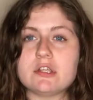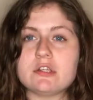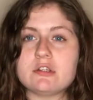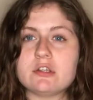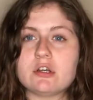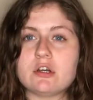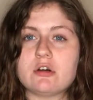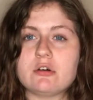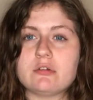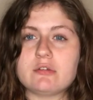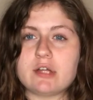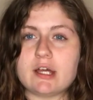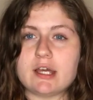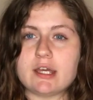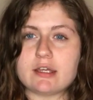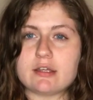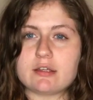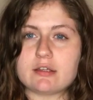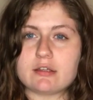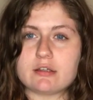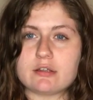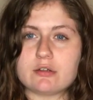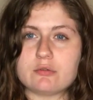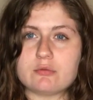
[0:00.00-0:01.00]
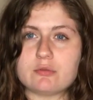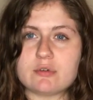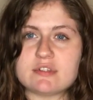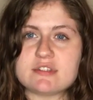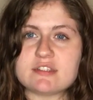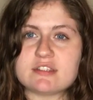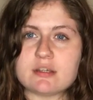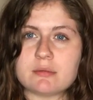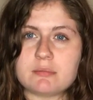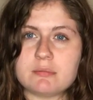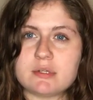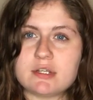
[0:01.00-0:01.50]
You know, like when
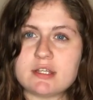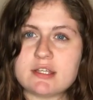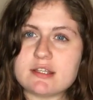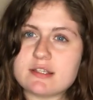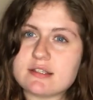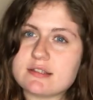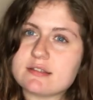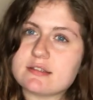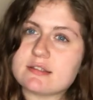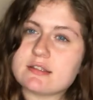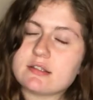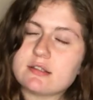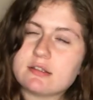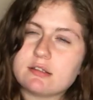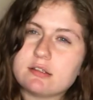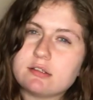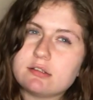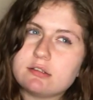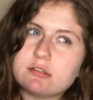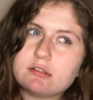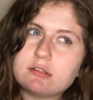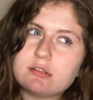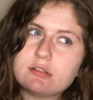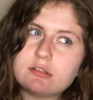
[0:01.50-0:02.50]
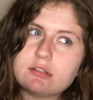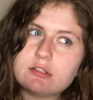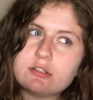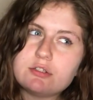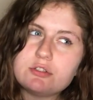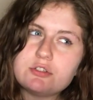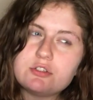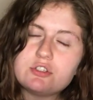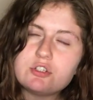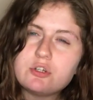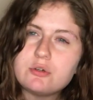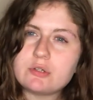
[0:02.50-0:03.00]
somebody's
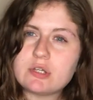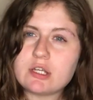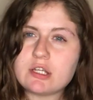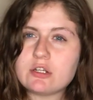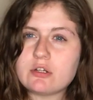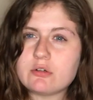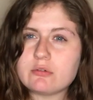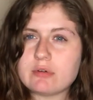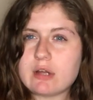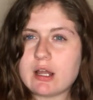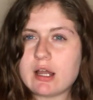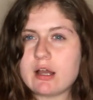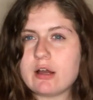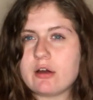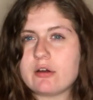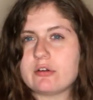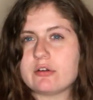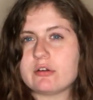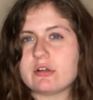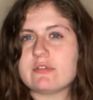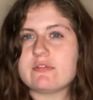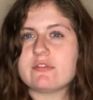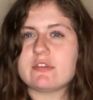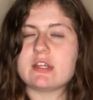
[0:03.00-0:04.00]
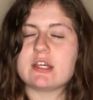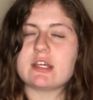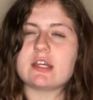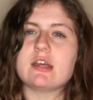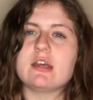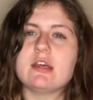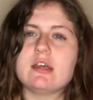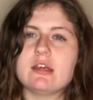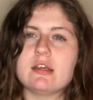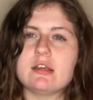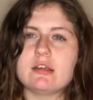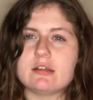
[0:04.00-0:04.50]
joking around, or even like,
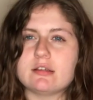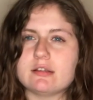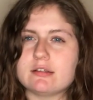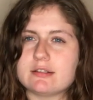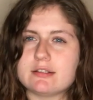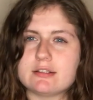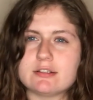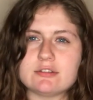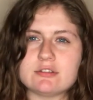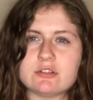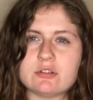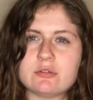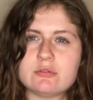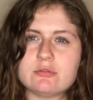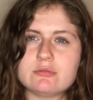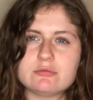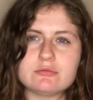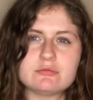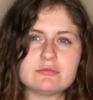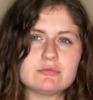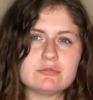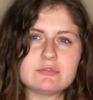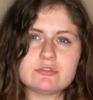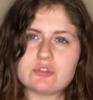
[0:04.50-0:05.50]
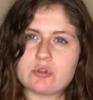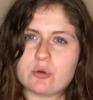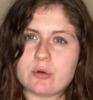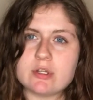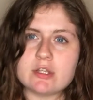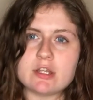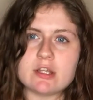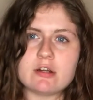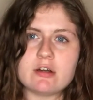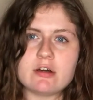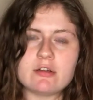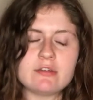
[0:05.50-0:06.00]
don't
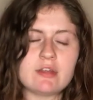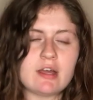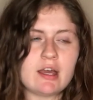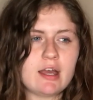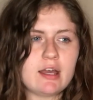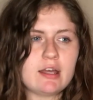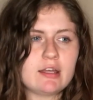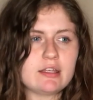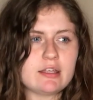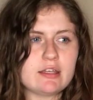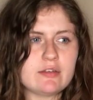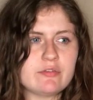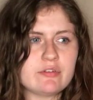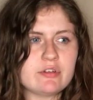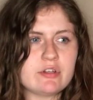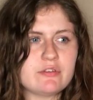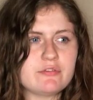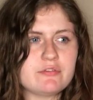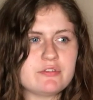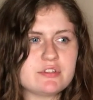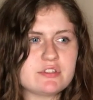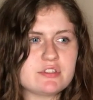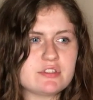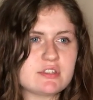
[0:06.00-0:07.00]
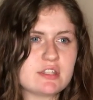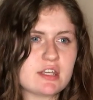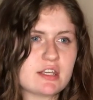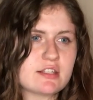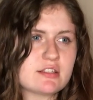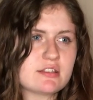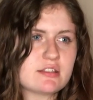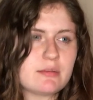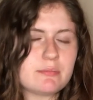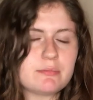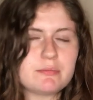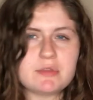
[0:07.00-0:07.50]
join in on that, even if it's
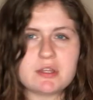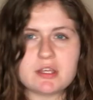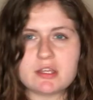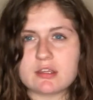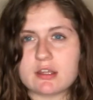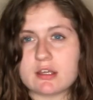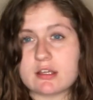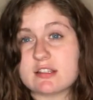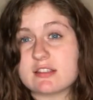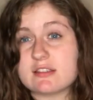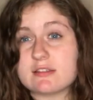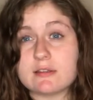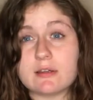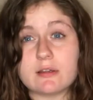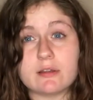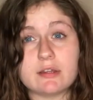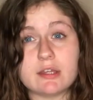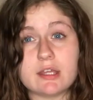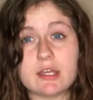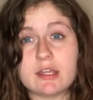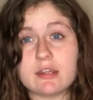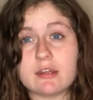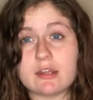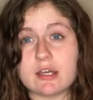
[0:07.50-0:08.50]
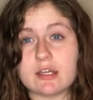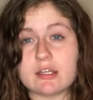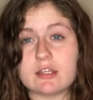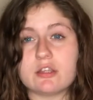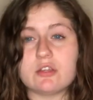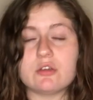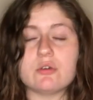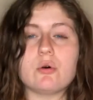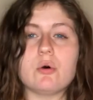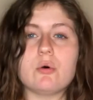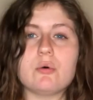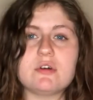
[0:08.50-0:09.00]
like something like silly. Like,
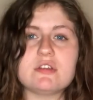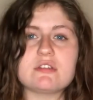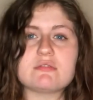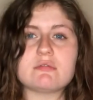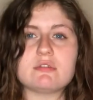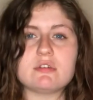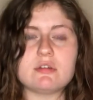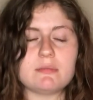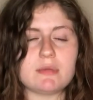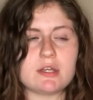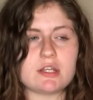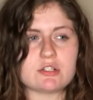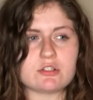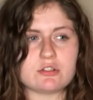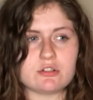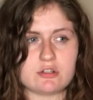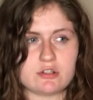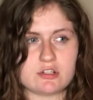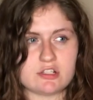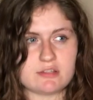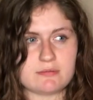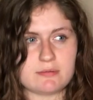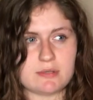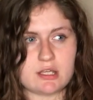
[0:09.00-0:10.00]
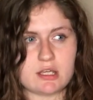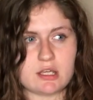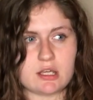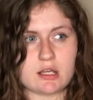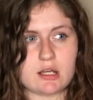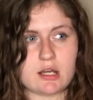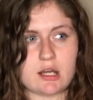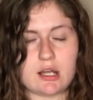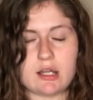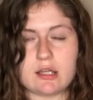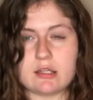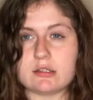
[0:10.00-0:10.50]
you always want to make sure you're speaking
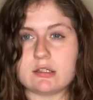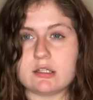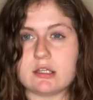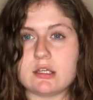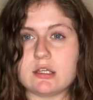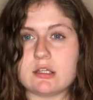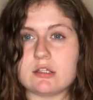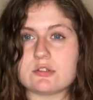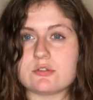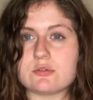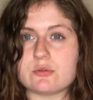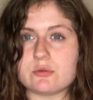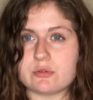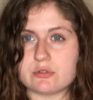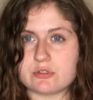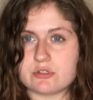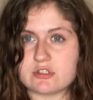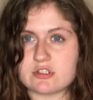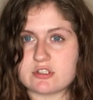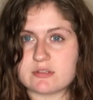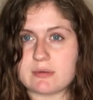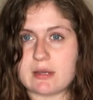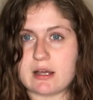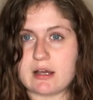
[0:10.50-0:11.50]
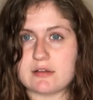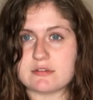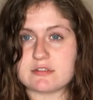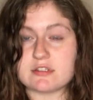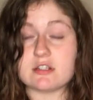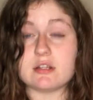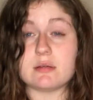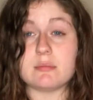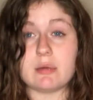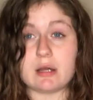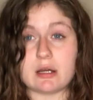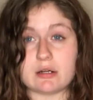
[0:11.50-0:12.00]
kindly towards your spouse
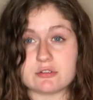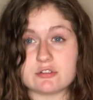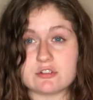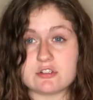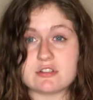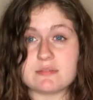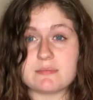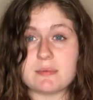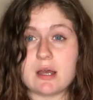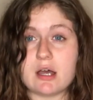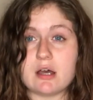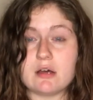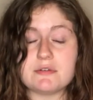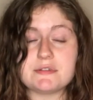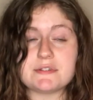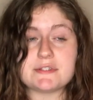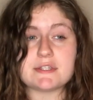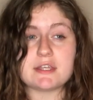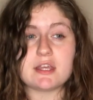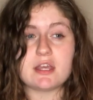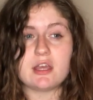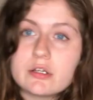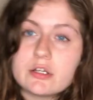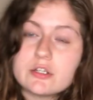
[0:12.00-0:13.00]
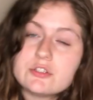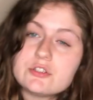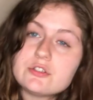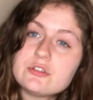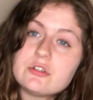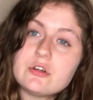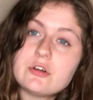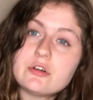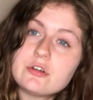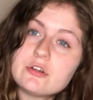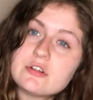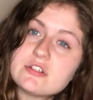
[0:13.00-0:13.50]
and about your spouse, because you
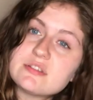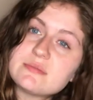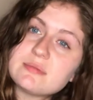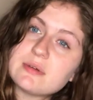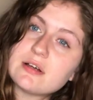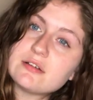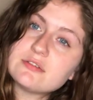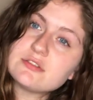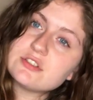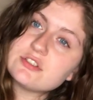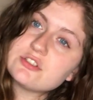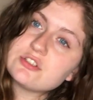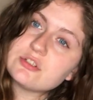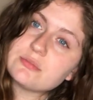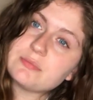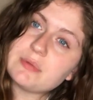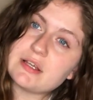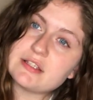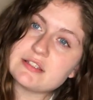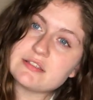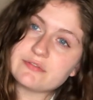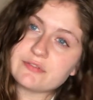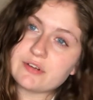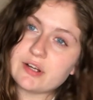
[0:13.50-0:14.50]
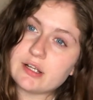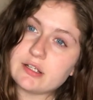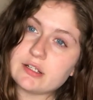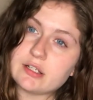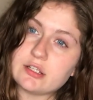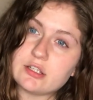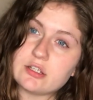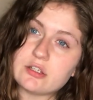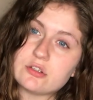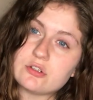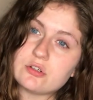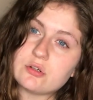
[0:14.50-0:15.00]
know your spouse is your best friend,
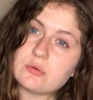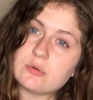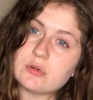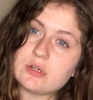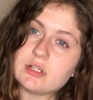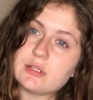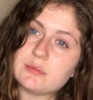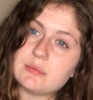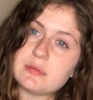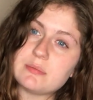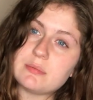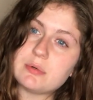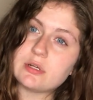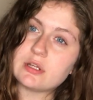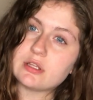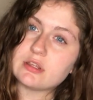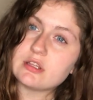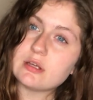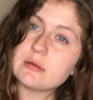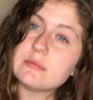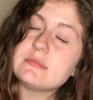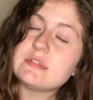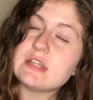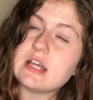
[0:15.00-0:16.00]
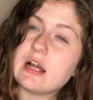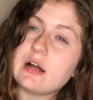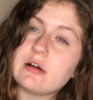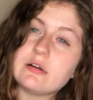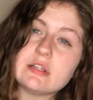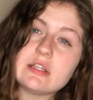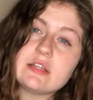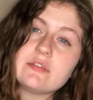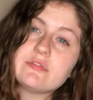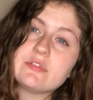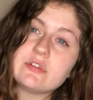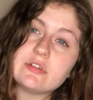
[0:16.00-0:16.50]
and you don't want to be putting them
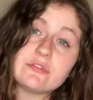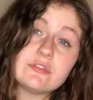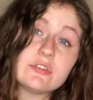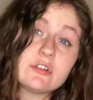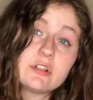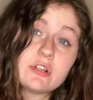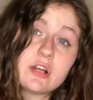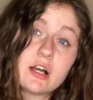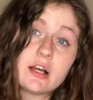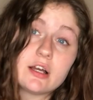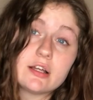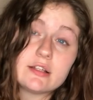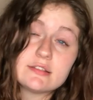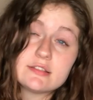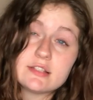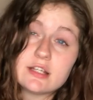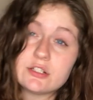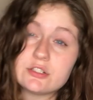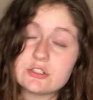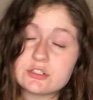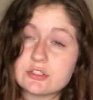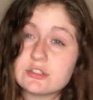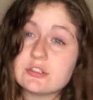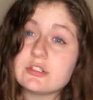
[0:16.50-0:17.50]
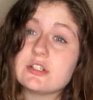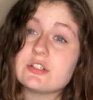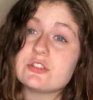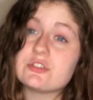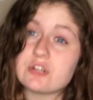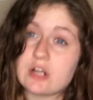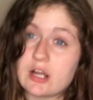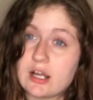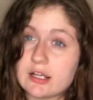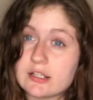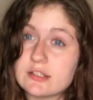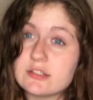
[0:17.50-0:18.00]
down even if you're not intentionally
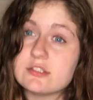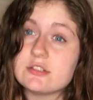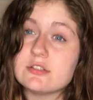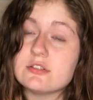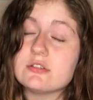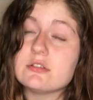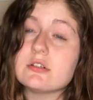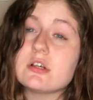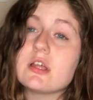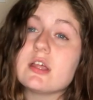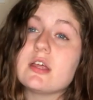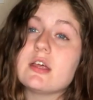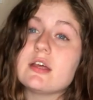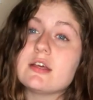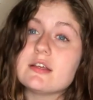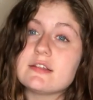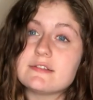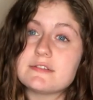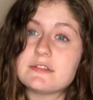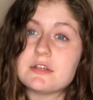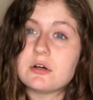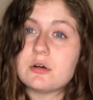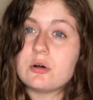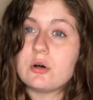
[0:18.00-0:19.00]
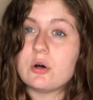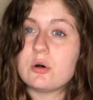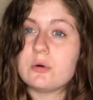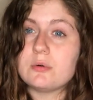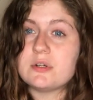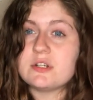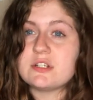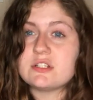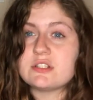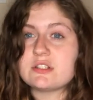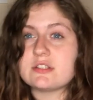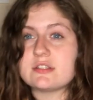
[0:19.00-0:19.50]
trying to. So
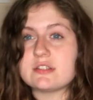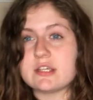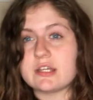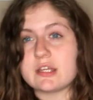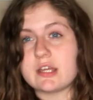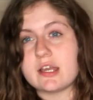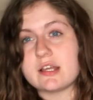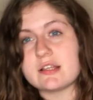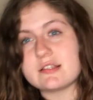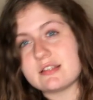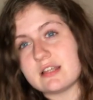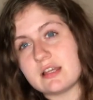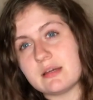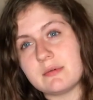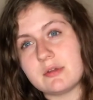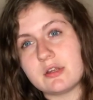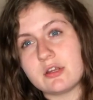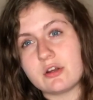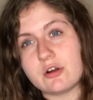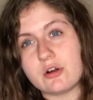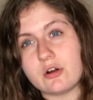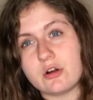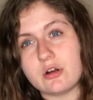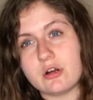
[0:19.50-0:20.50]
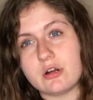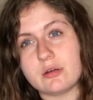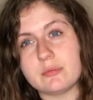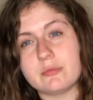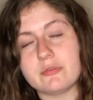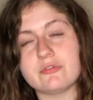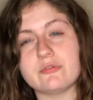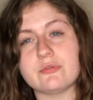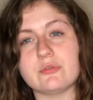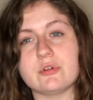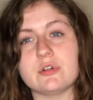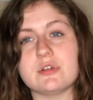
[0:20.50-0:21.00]
always just like examine your heart
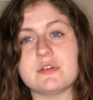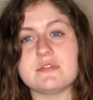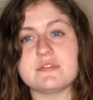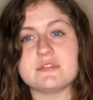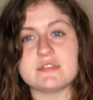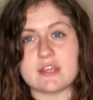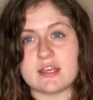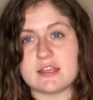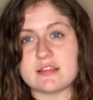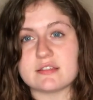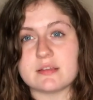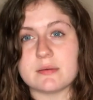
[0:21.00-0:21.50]
before you say